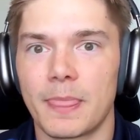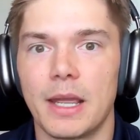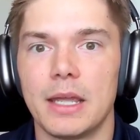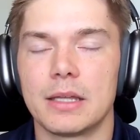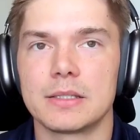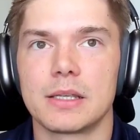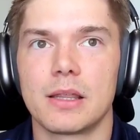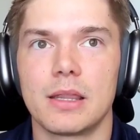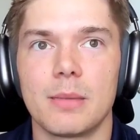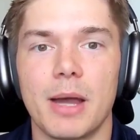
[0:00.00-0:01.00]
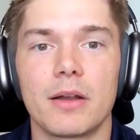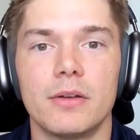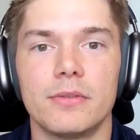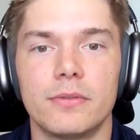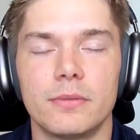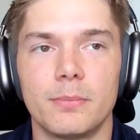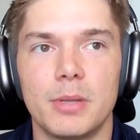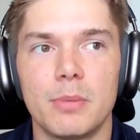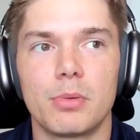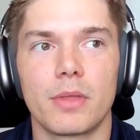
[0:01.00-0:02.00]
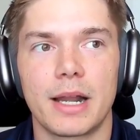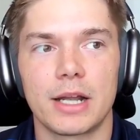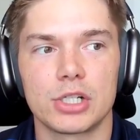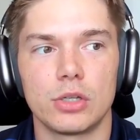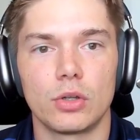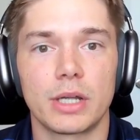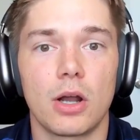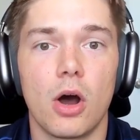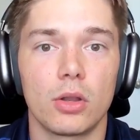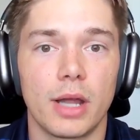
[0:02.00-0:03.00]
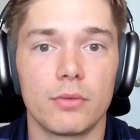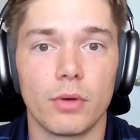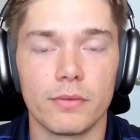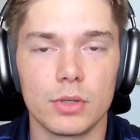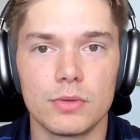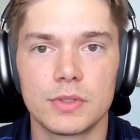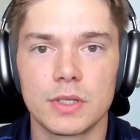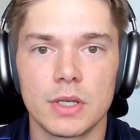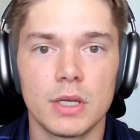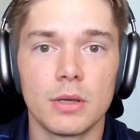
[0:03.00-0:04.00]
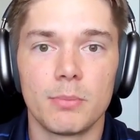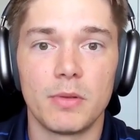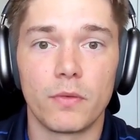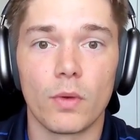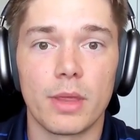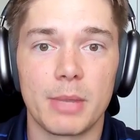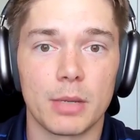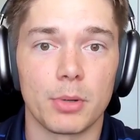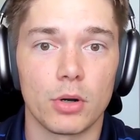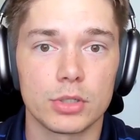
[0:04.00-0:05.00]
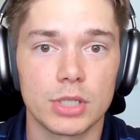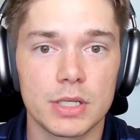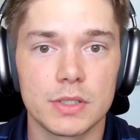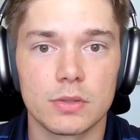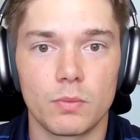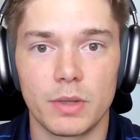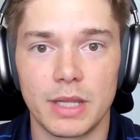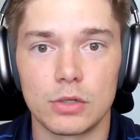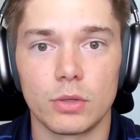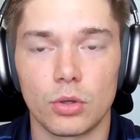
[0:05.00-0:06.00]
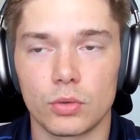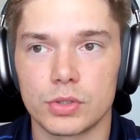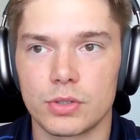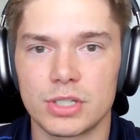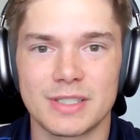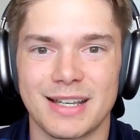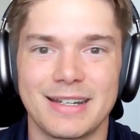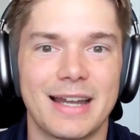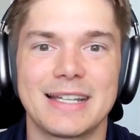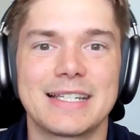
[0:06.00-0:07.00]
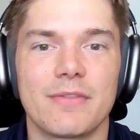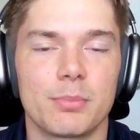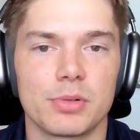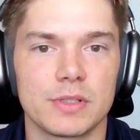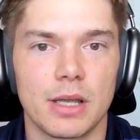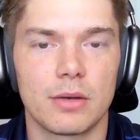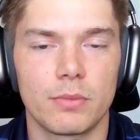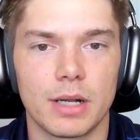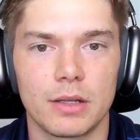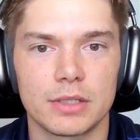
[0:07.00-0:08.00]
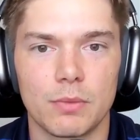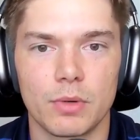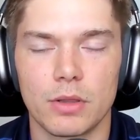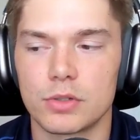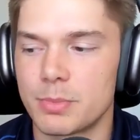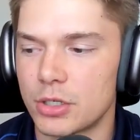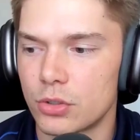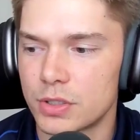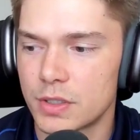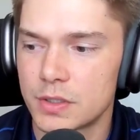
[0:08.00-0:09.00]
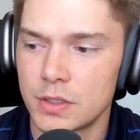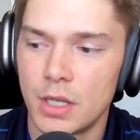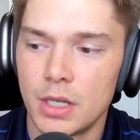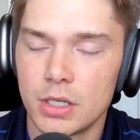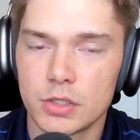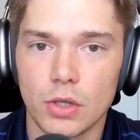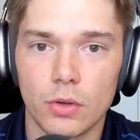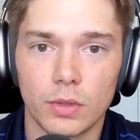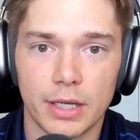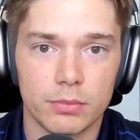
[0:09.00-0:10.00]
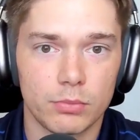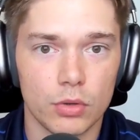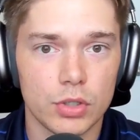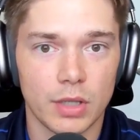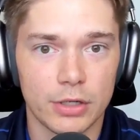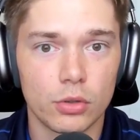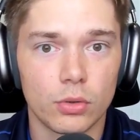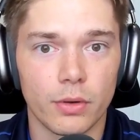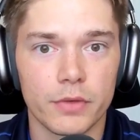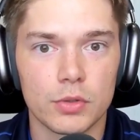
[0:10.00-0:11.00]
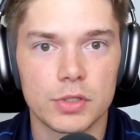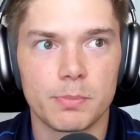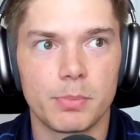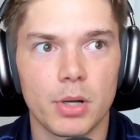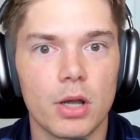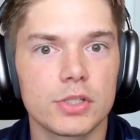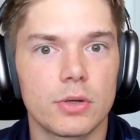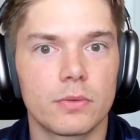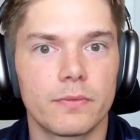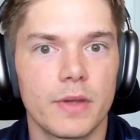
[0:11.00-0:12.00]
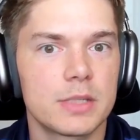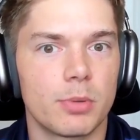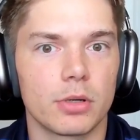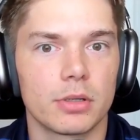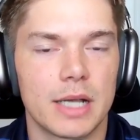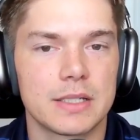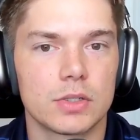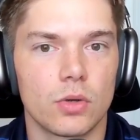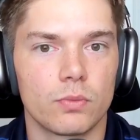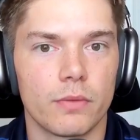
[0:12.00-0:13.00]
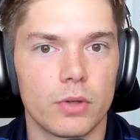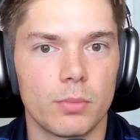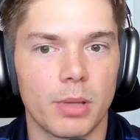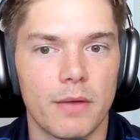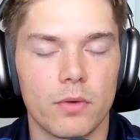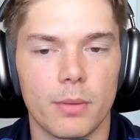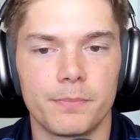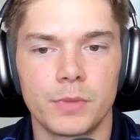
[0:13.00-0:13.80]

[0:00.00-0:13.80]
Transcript: And the amount of people that actually look at online reviews before they make a purchase, when they do a local search, it's like 97% when I looked at one of those metrics. So like those are like Google reviews, but also Facebook has its own review platform.